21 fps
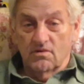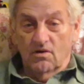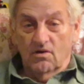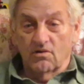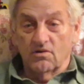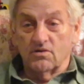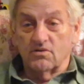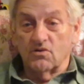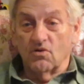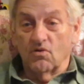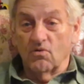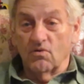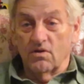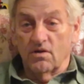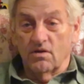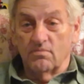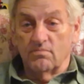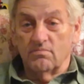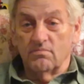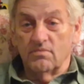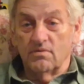
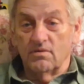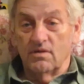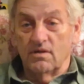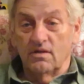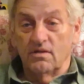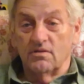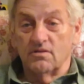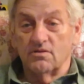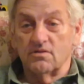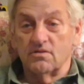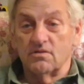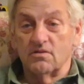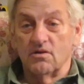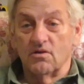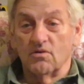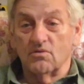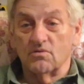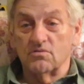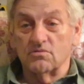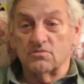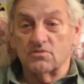auditorium in the
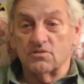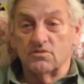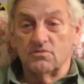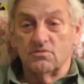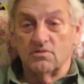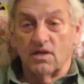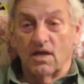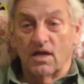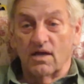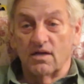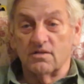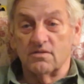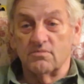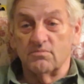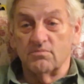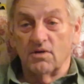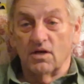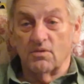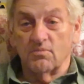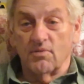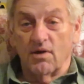local schoolhouse
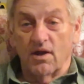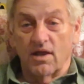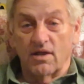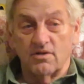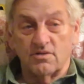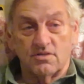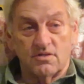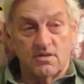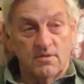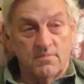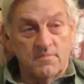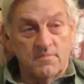at Buck Branch.